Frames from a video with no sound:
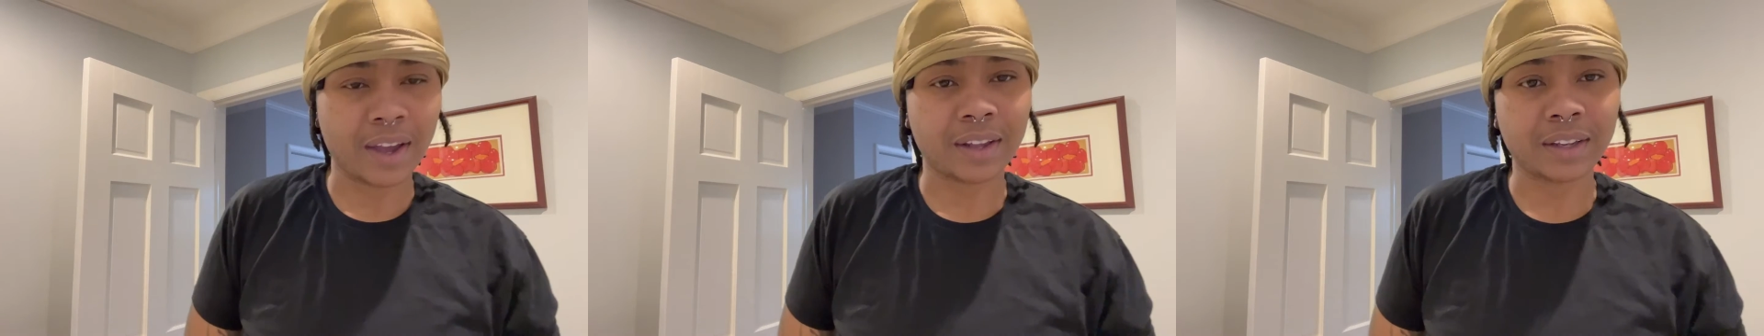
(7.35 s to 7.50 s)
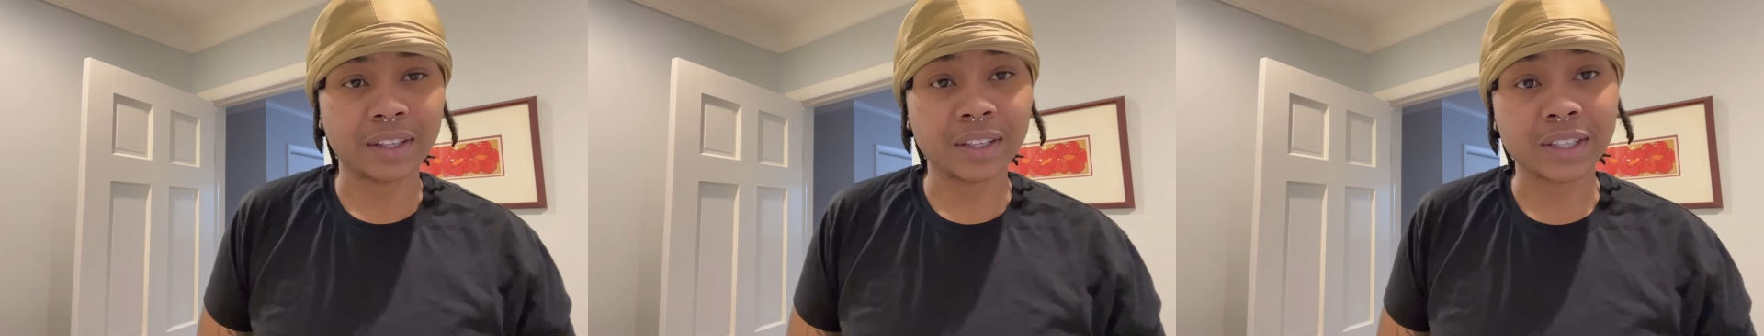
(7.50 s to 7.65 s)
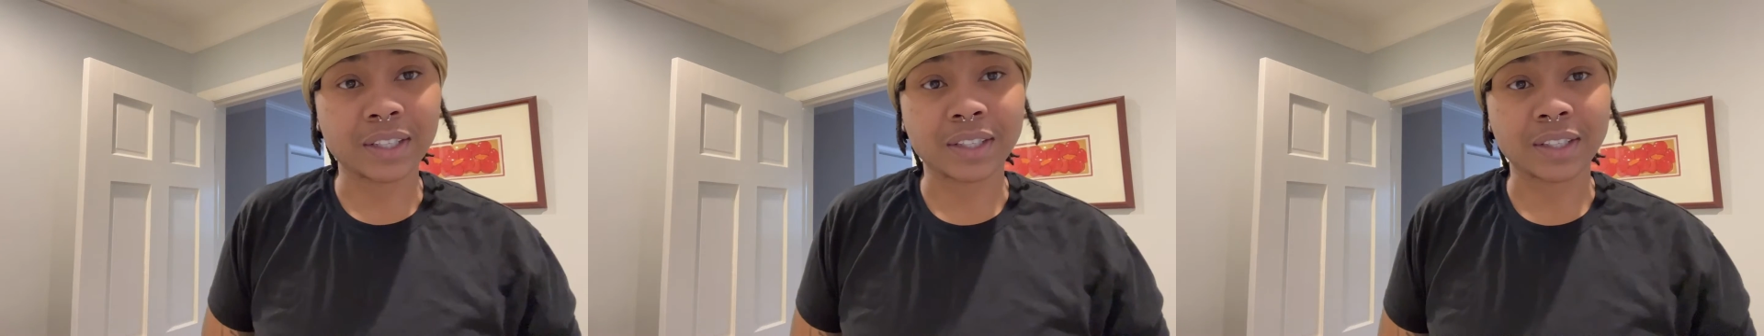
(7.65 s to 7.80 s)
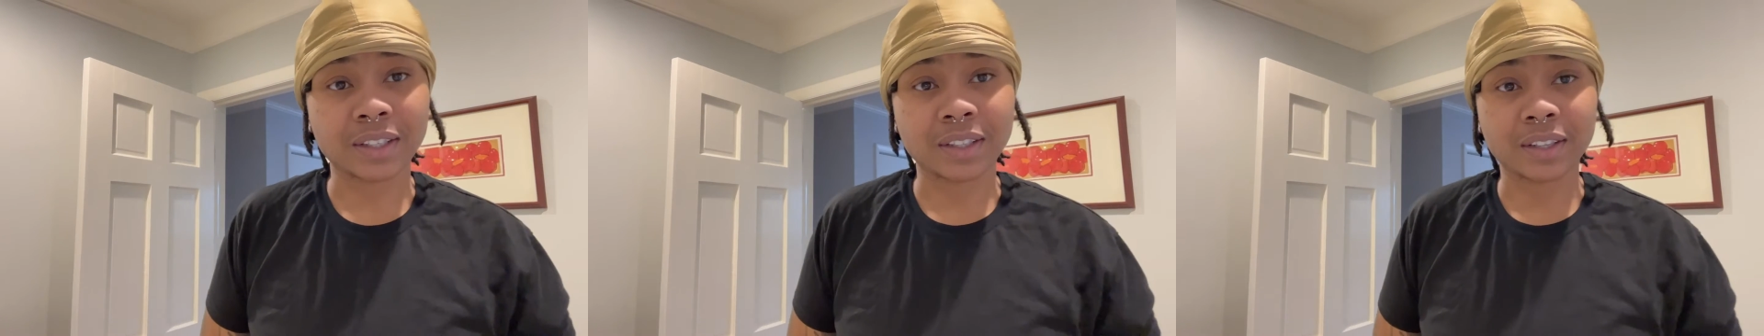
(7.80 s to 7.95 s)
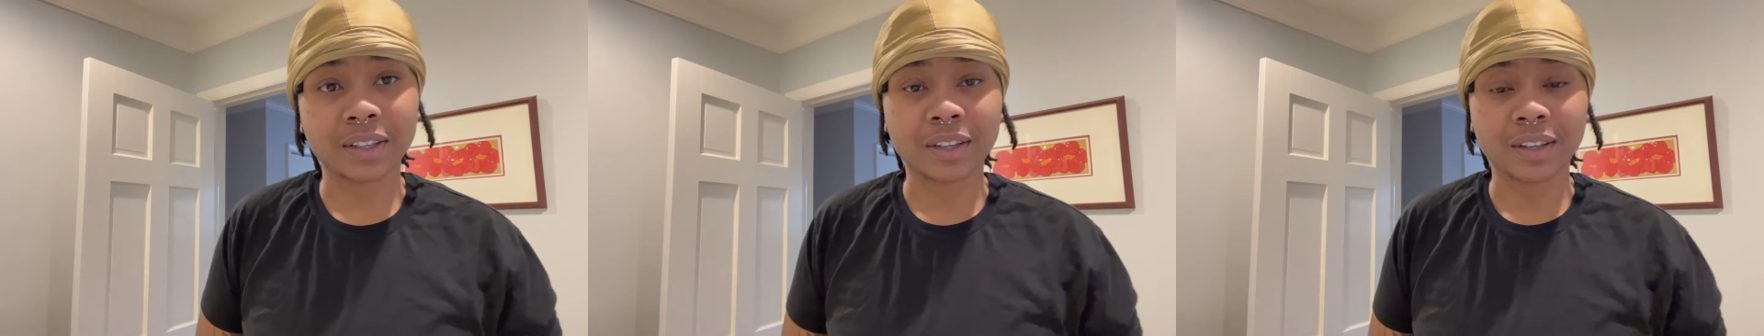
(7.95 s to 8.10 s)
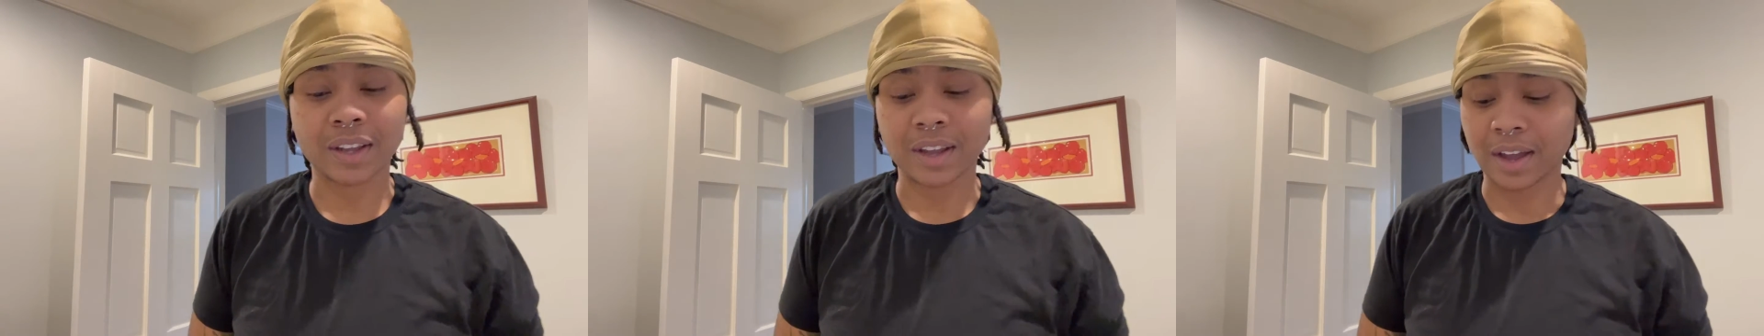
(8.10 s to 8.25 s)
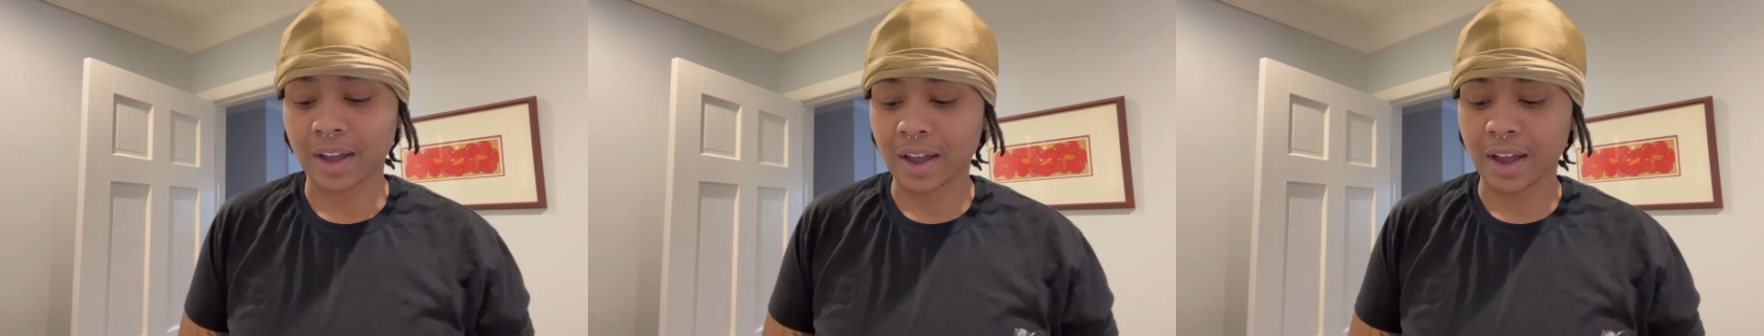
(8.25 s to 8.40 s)
Listen,
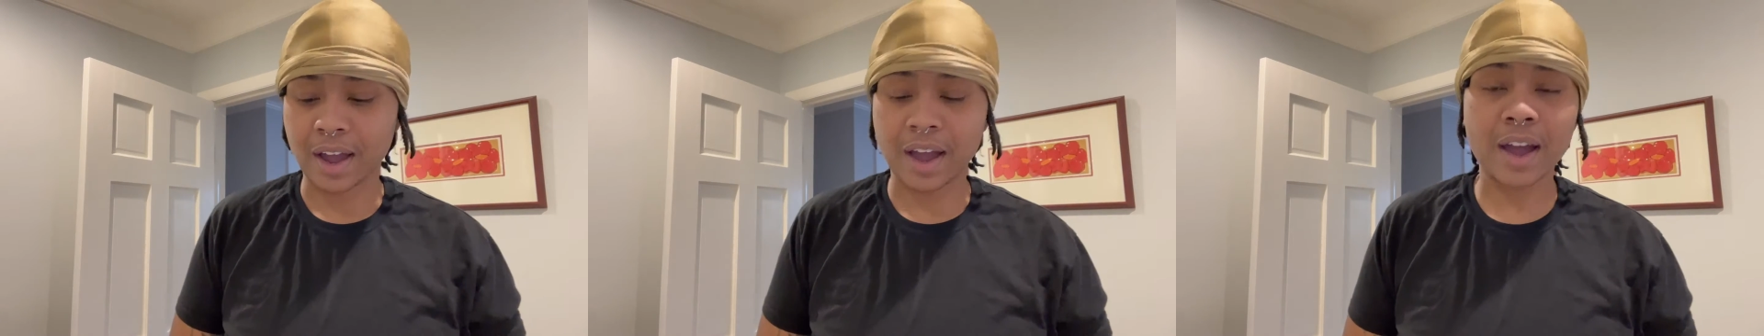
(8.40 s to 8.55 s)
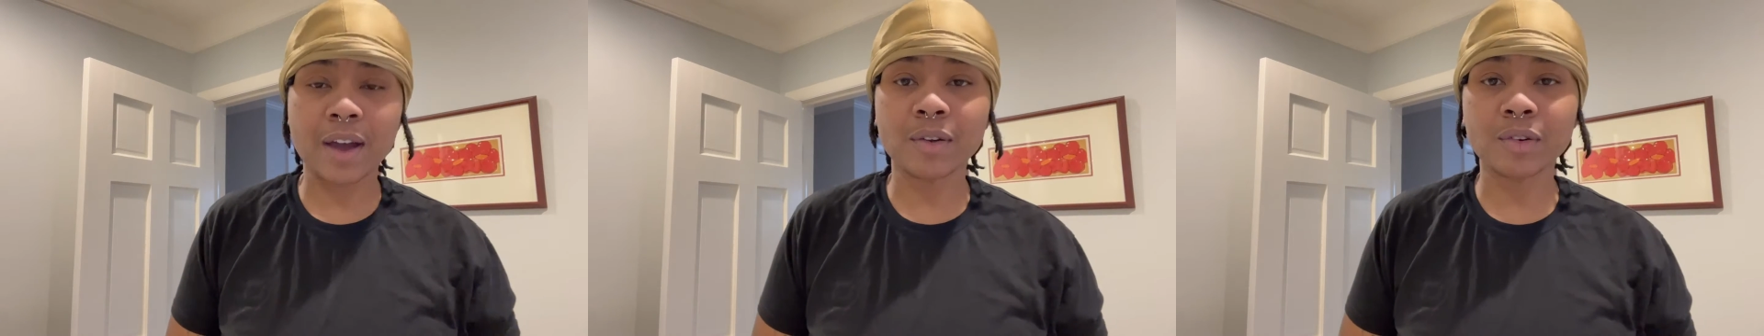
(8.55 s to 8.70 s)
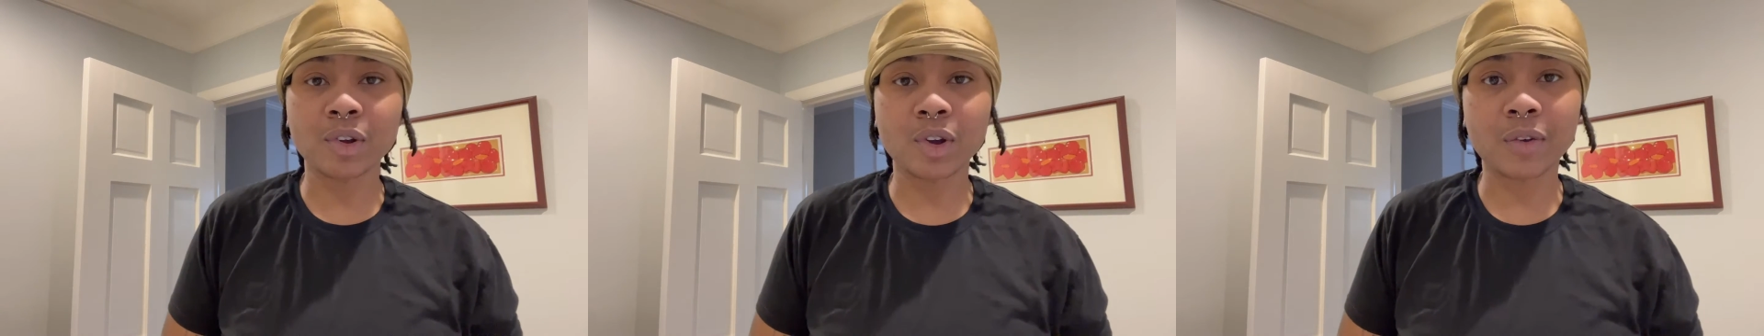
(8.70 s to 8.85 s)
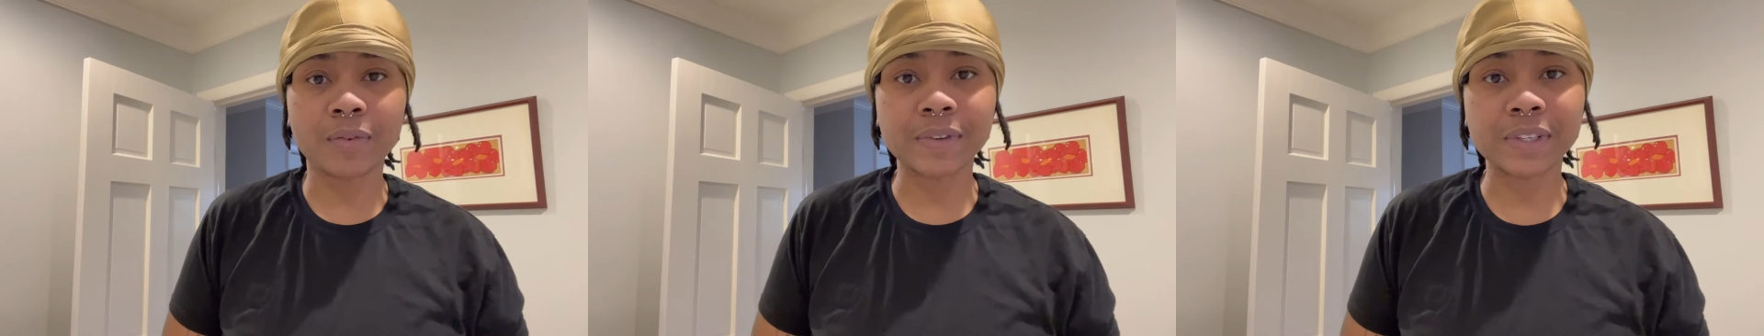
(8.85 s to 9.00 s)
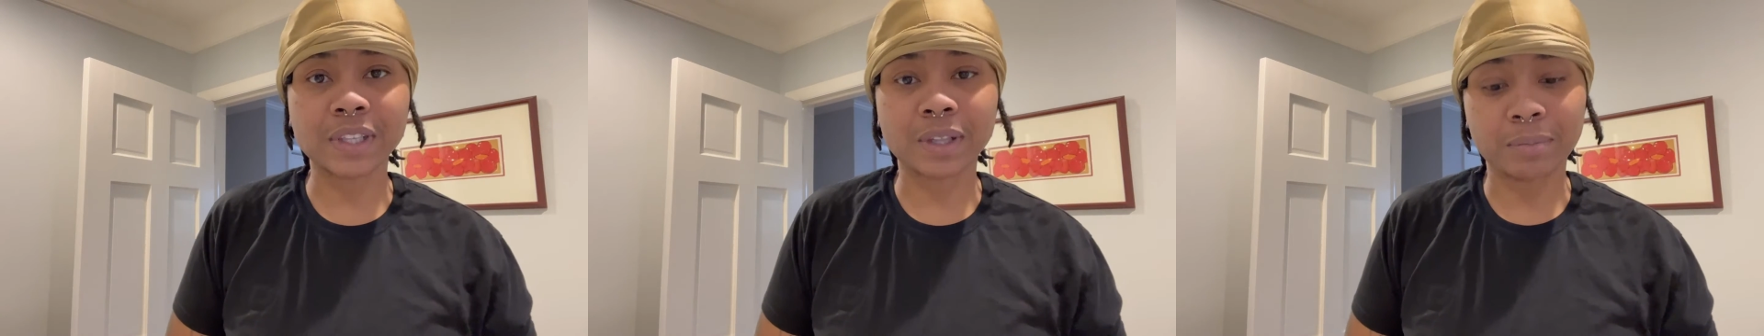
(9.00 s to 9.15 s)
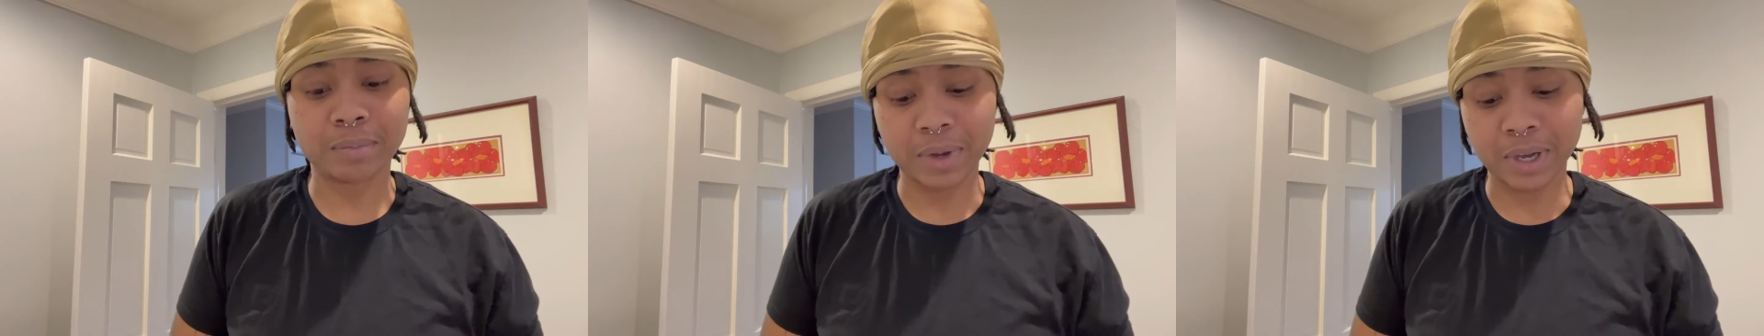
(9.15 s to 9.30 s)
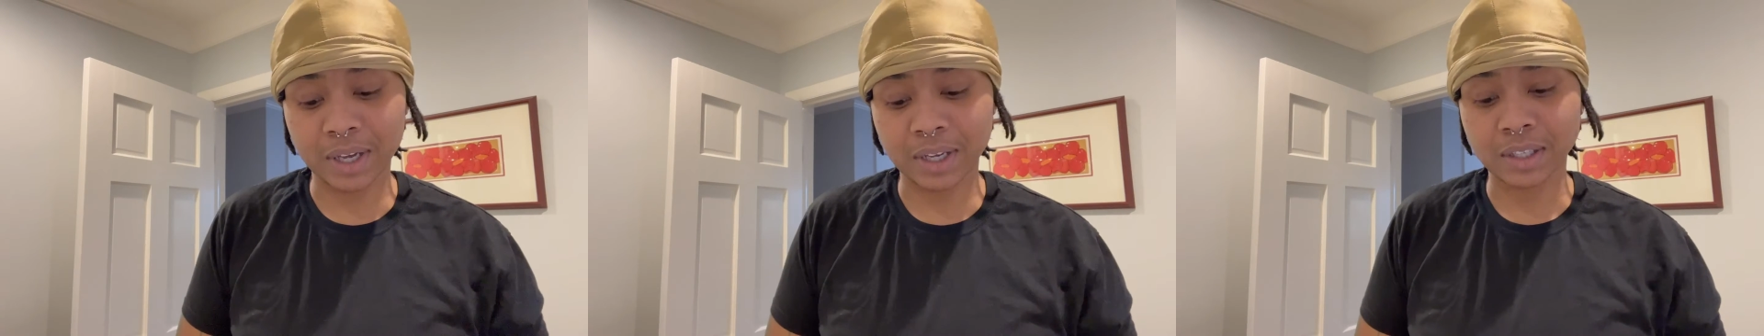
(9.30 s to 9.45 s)
I don't know if it's the
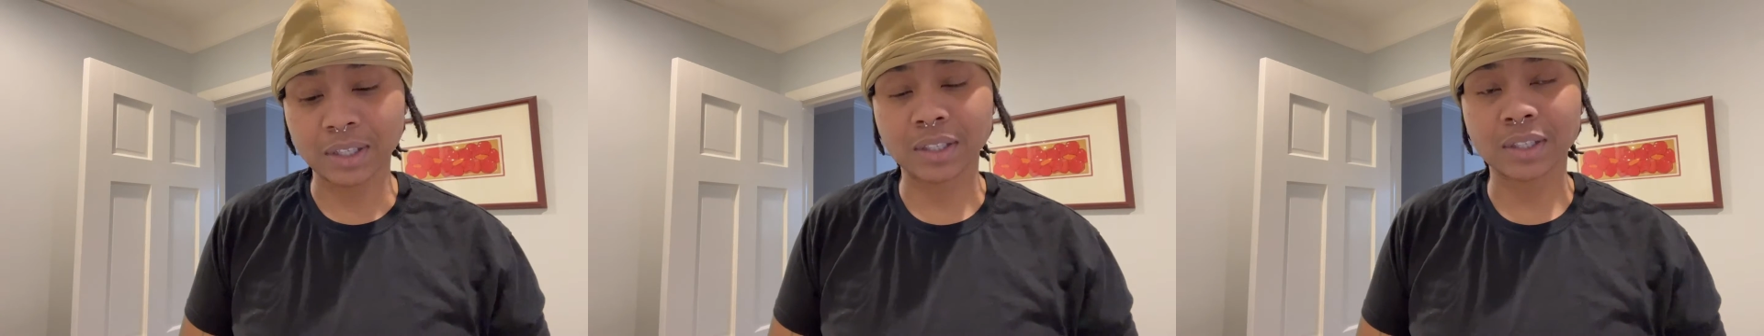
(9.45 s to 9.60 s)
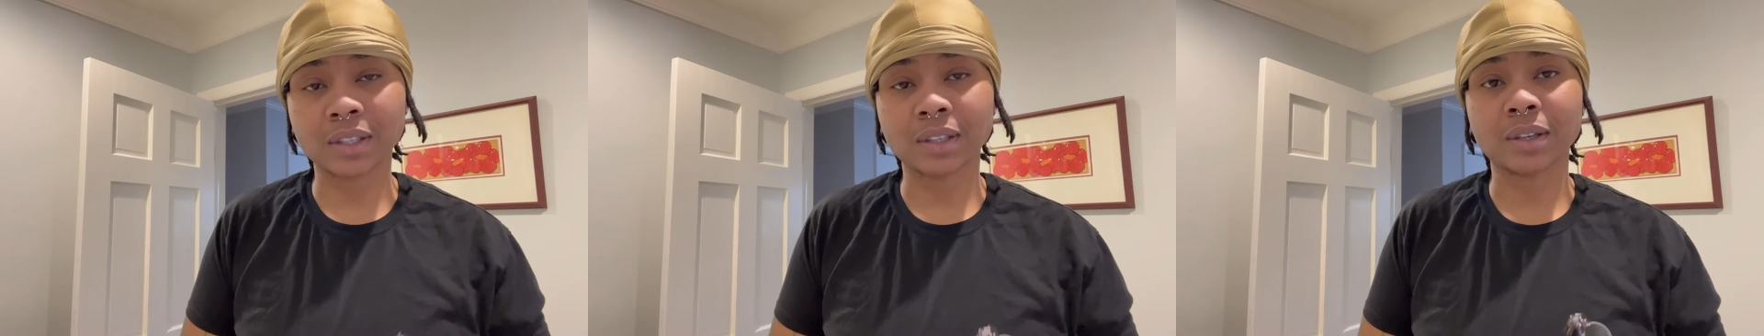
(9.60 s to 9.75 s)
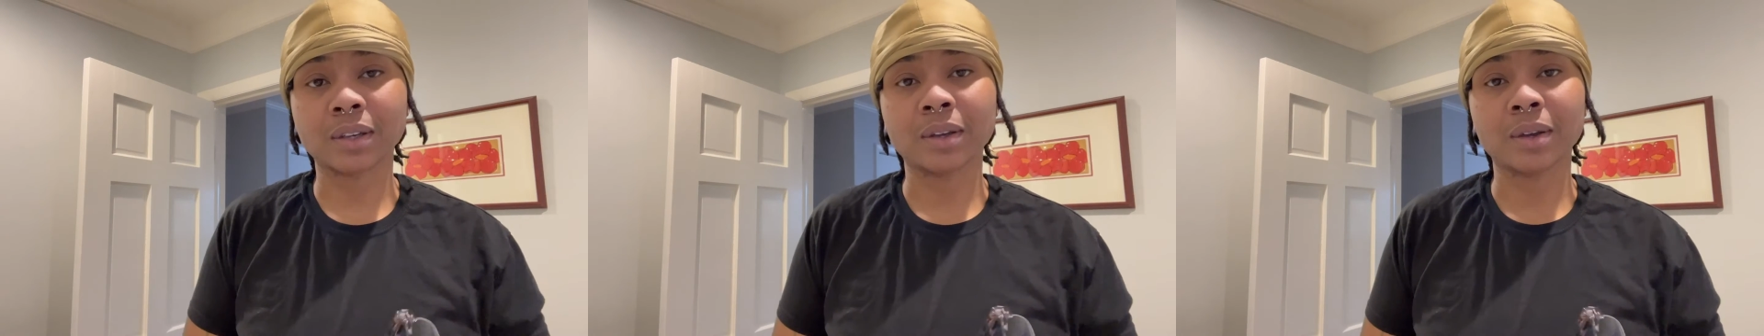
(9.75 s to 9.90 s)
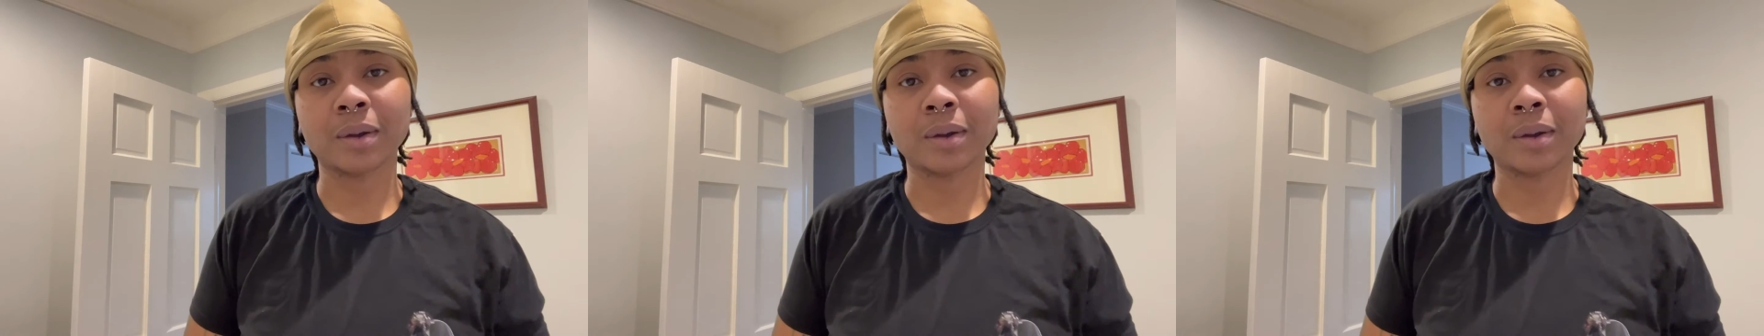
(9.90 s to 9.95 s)
best,